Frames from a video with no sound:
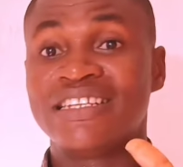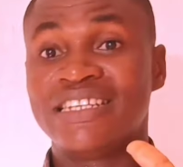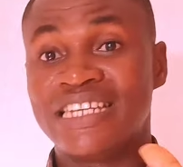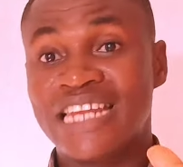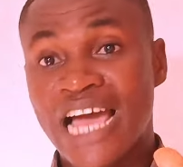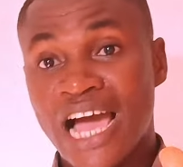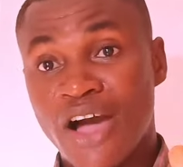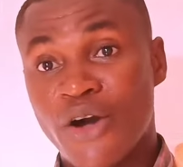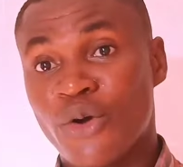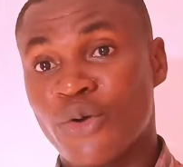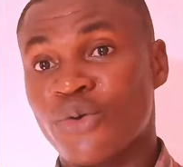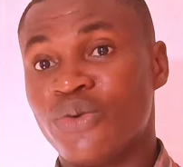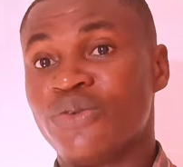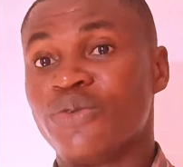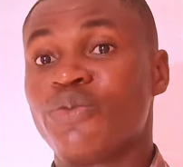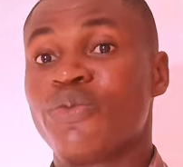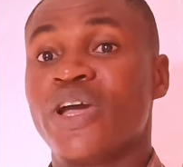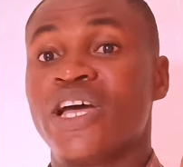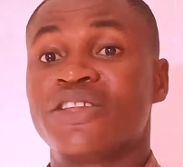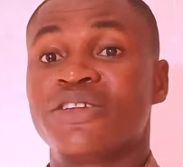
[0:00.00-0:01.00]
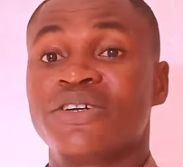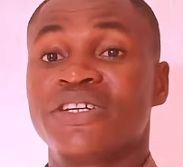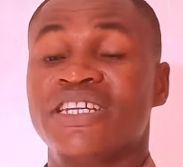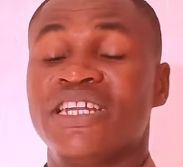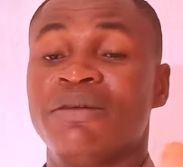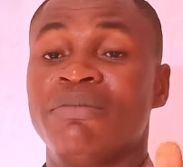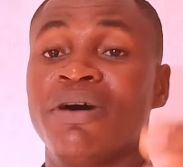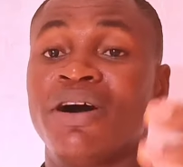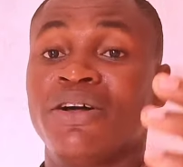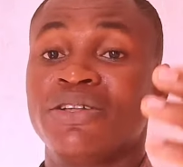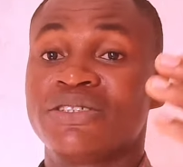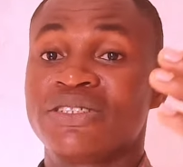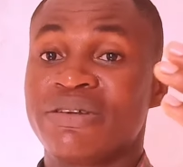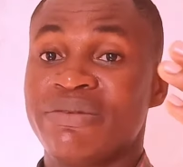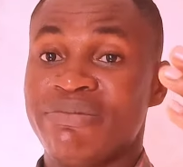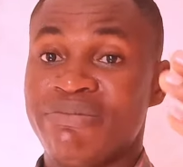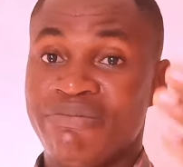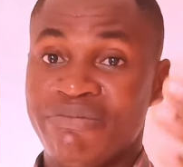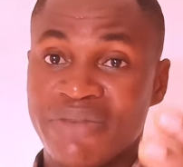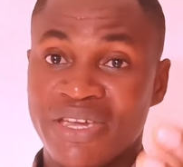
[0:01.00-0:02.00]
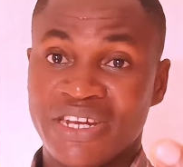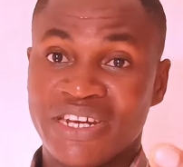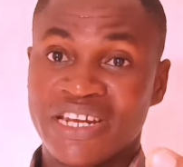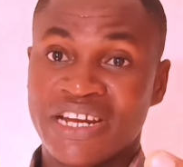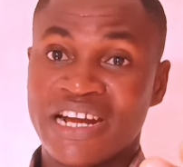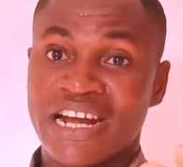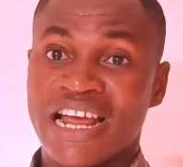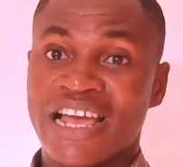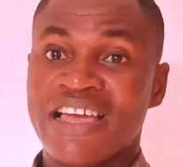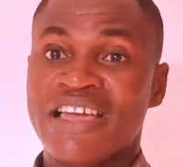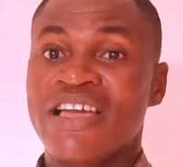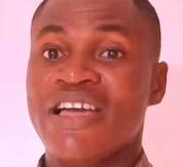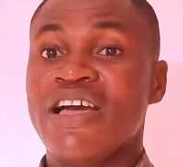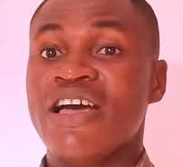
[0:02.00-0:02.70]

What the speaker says: Now we are talking about mineral,